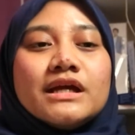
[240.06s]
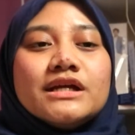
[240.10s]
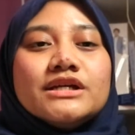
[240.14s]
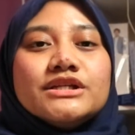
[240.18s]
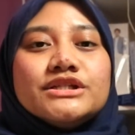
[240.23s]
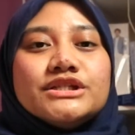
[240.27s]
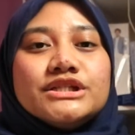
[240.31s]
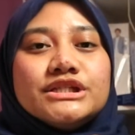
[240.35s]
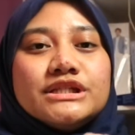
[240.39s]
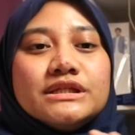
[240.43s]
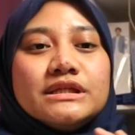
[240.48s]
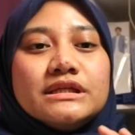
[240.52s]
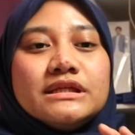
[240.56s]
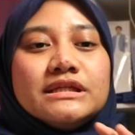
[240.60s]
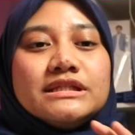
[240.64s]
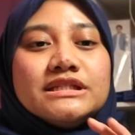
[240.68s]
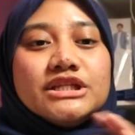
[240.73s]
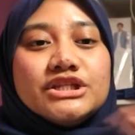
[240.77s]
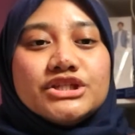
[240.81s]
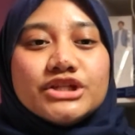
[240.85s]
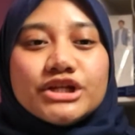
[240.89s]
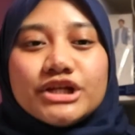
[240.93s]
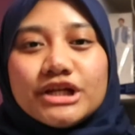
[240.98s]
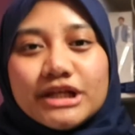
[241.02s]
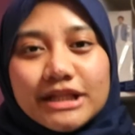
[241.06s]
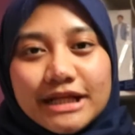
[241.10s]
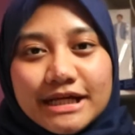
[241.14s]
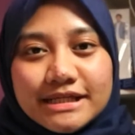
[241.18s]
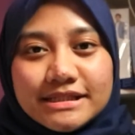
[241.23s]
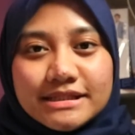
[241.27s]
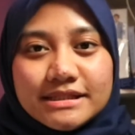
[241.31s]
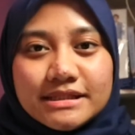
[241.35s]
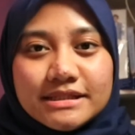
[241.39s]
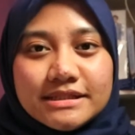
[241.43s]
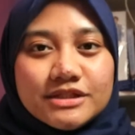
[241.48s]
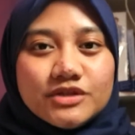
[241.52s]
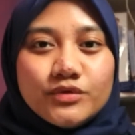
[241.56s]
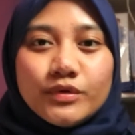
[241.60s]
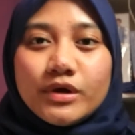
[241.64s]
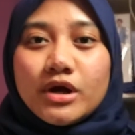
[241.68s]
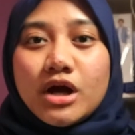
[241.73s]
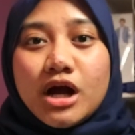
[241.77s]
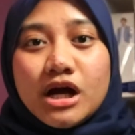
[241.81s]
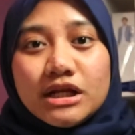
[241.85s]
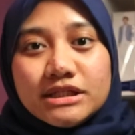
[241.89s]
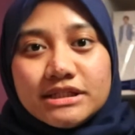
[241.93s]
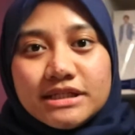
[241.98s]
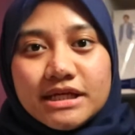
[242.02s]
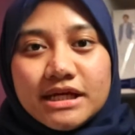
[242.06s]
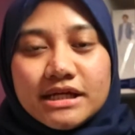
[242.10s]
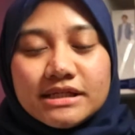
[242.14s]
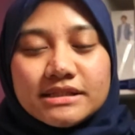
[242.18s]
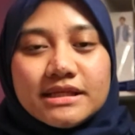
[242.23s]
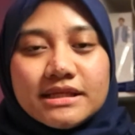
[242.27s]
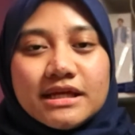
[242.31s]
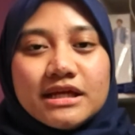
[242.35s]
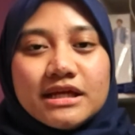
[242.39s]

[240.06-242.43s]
She ditched her glasses, she wore contacts,